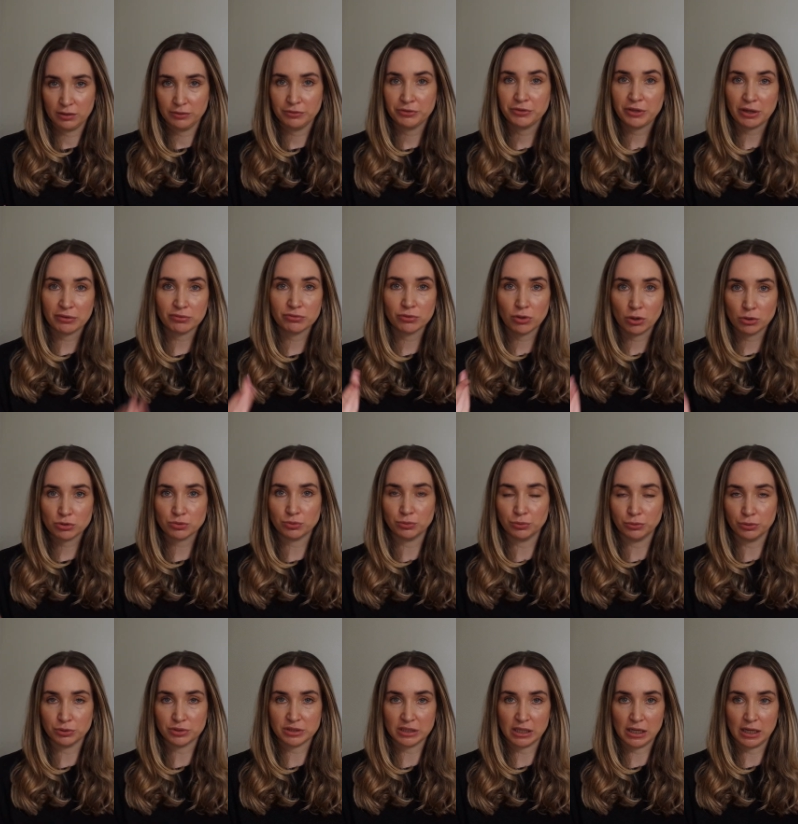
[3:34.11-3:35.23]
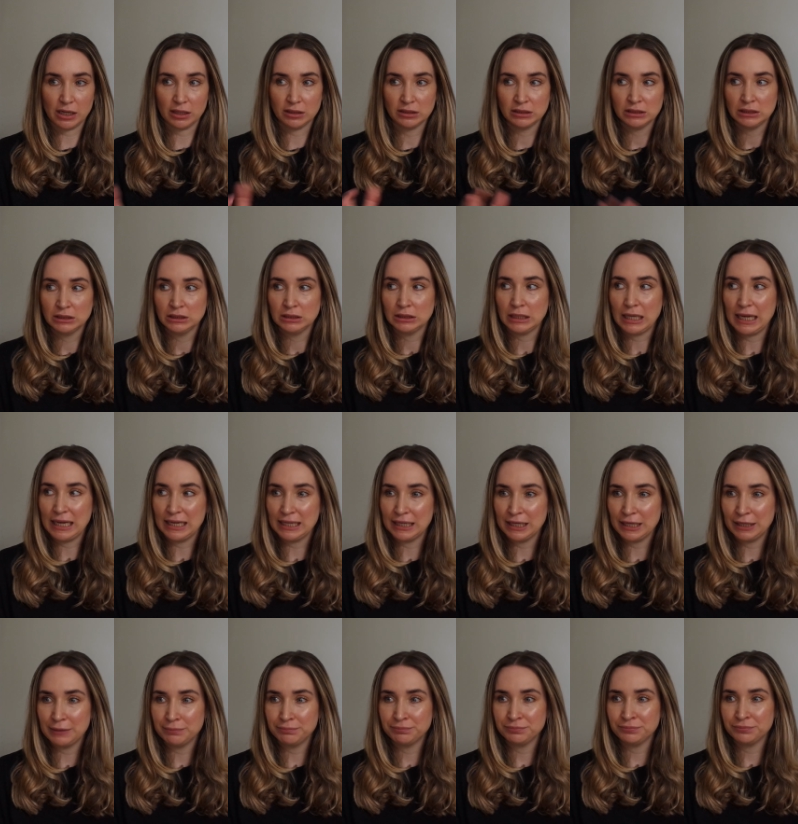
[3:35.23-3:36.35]
If you have rose water,
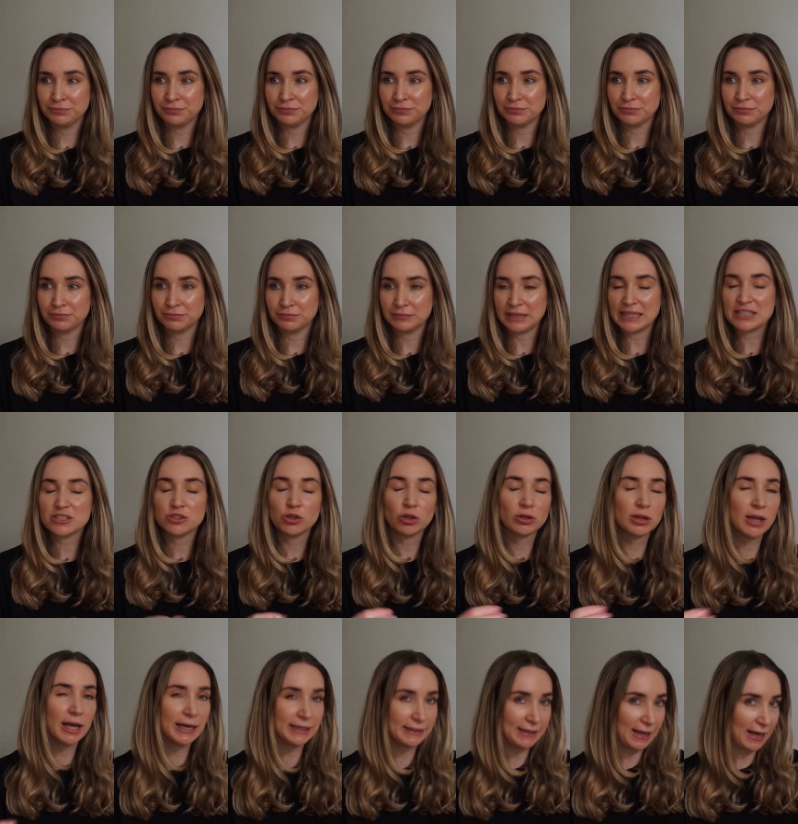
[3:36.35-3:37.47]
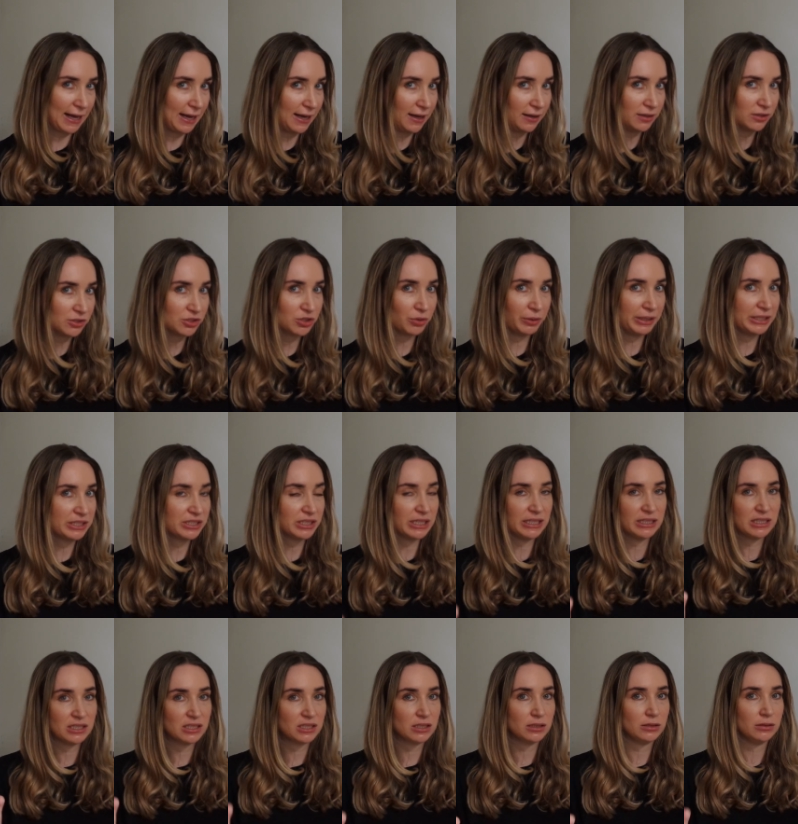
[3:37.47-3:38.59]
it's not like that. So
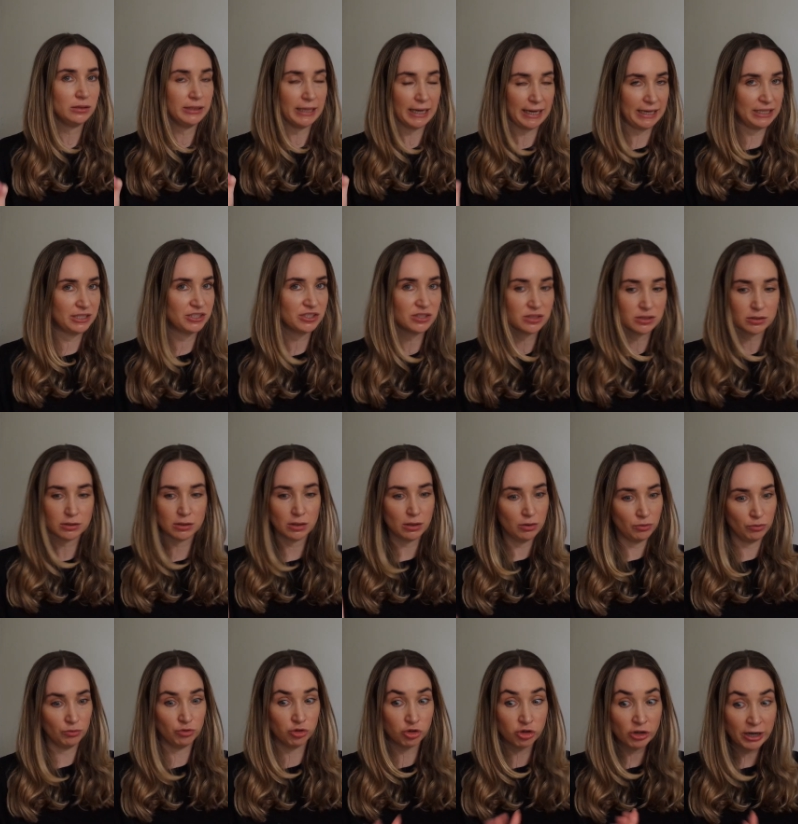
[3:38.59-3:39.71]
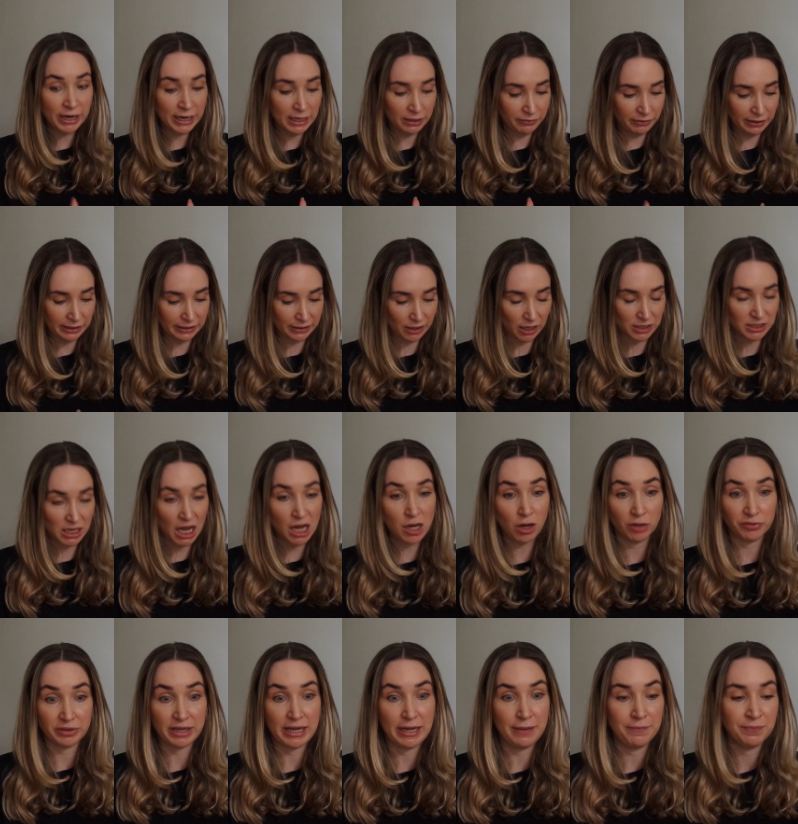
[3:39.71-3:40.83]
it's yeah, it's really nice. I
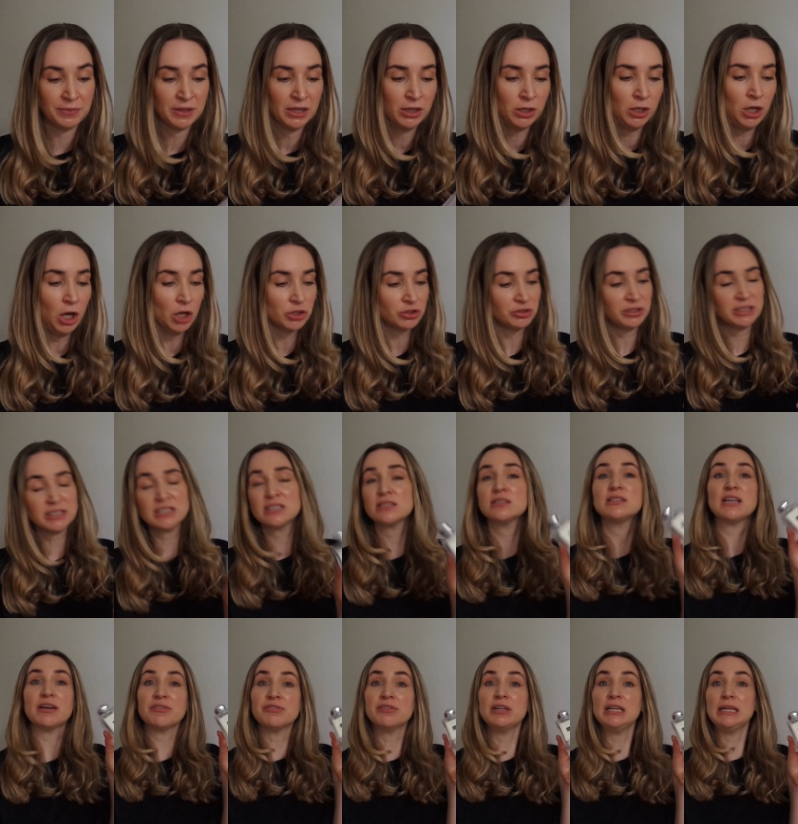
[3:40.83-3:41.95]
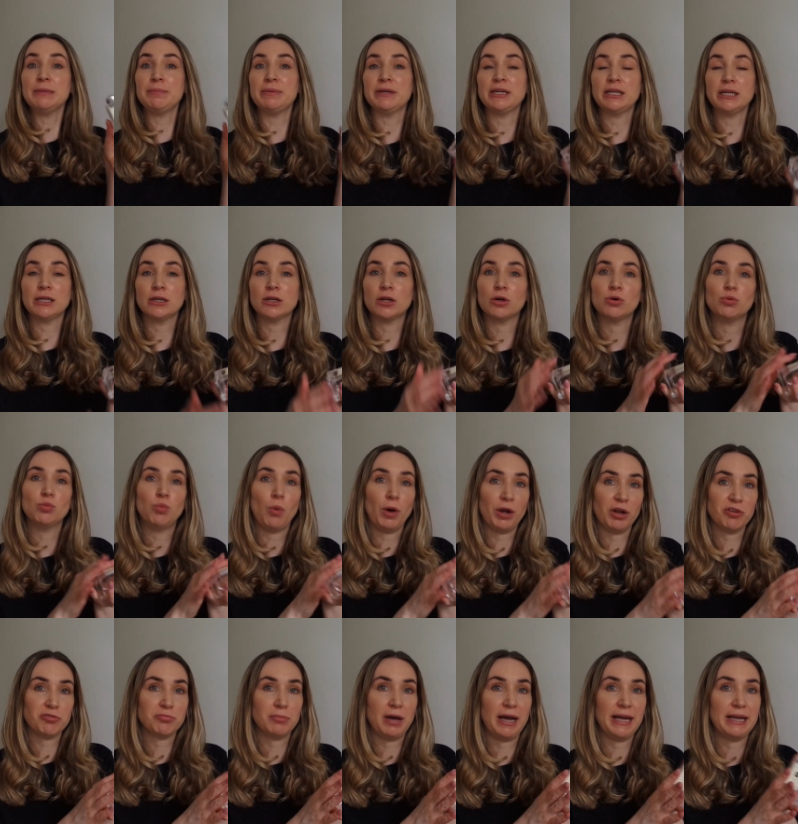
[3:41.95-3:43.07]
love it. So this has definitely been
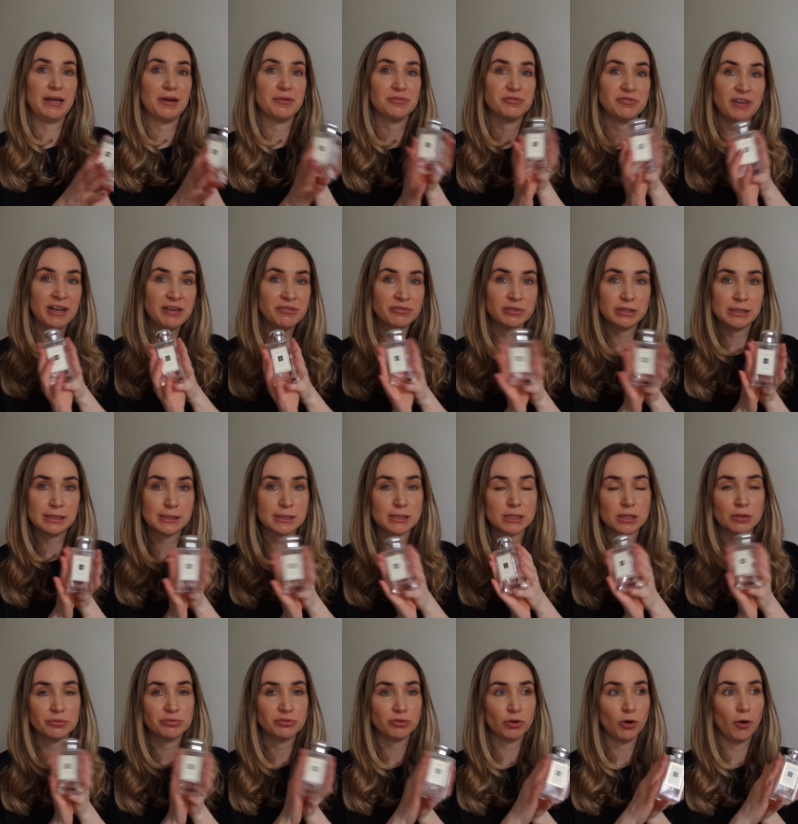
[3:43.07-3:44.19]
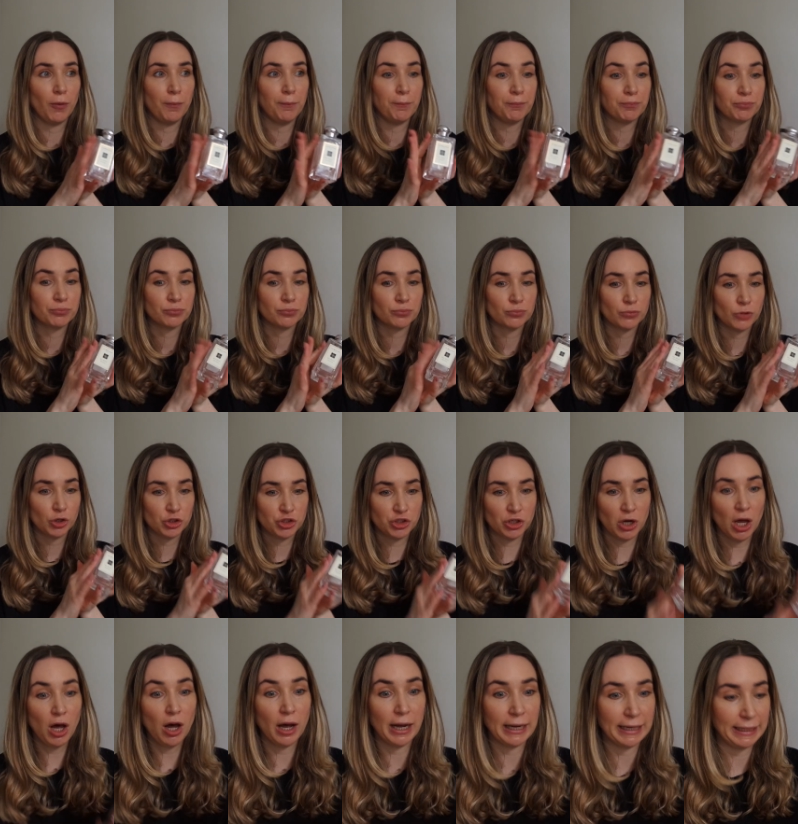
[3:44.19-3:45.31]
one of my favorites from
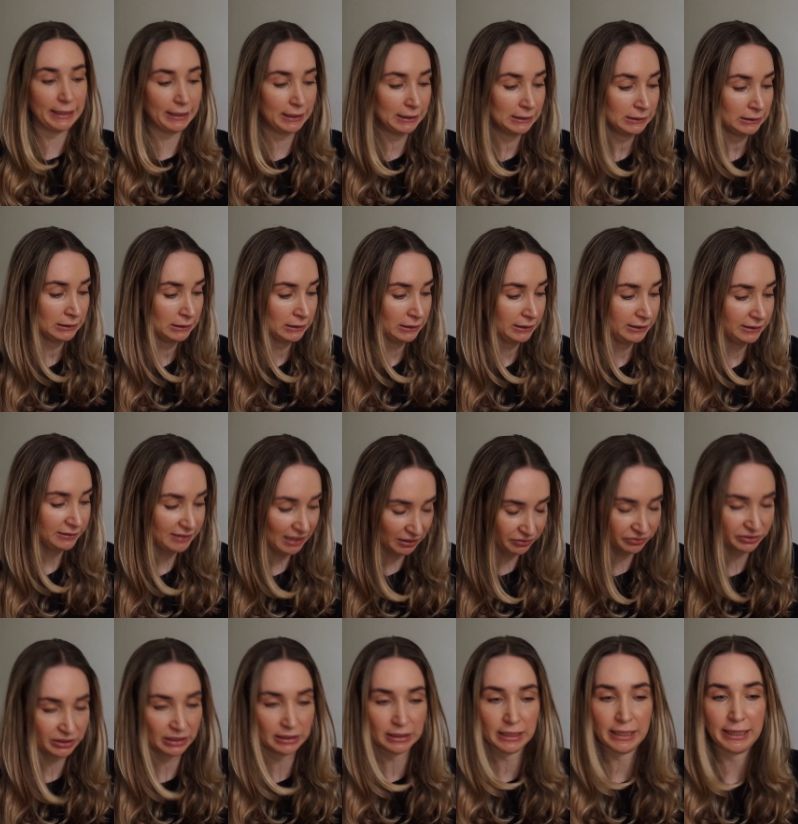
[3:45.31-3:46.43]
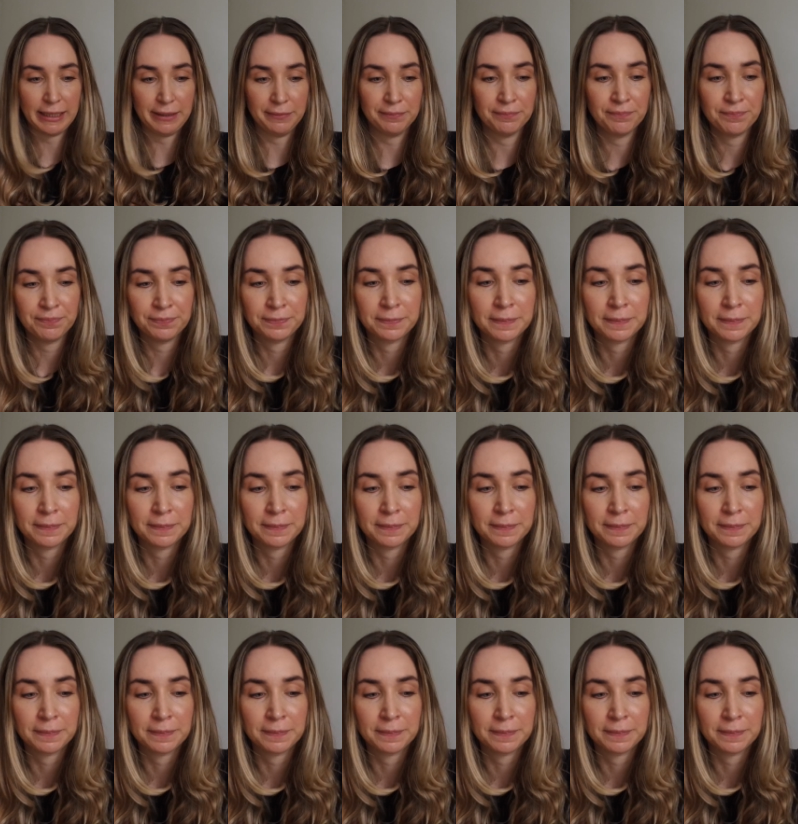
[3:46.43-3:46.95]
July, definitely.